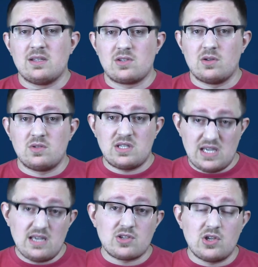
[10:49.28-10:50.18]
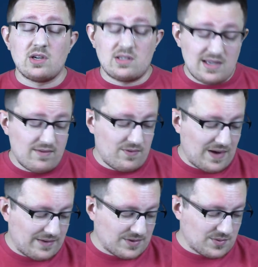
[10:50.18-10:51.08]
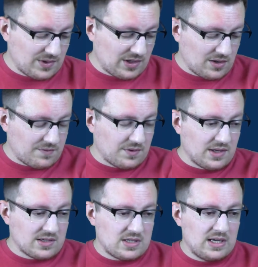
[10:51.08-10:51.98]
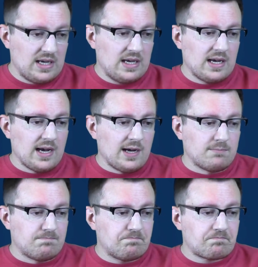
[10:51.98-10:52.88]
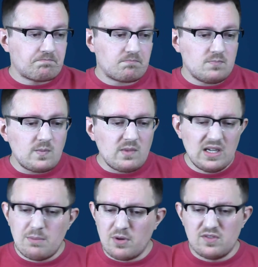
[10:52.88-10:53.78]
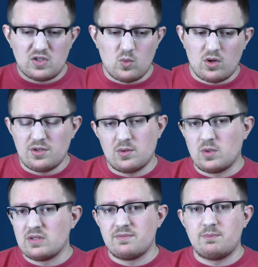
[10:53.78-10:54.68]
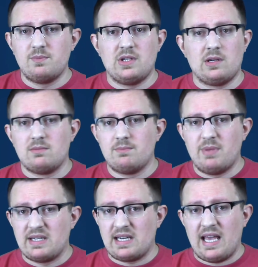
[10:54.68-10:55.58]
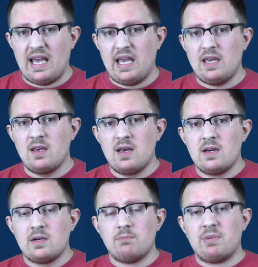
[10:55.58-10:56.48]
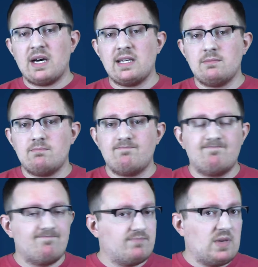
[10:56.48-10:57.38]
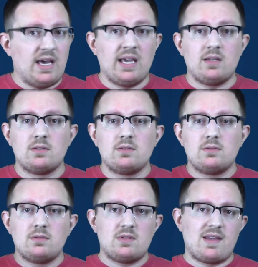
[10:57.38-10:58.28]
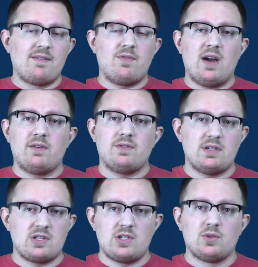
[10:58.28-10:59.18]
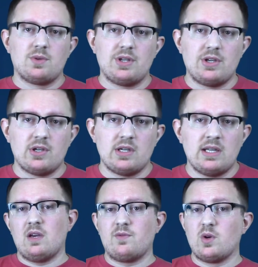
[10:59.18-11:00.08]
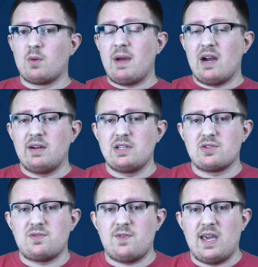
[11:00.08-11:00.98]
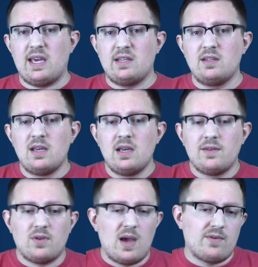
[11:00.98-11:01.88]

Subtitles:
So C is good. 75 is really good for this. In a perfect world, it would have, been an A, but hey, 75 is still really good. If you're a Power Rangers fan, if you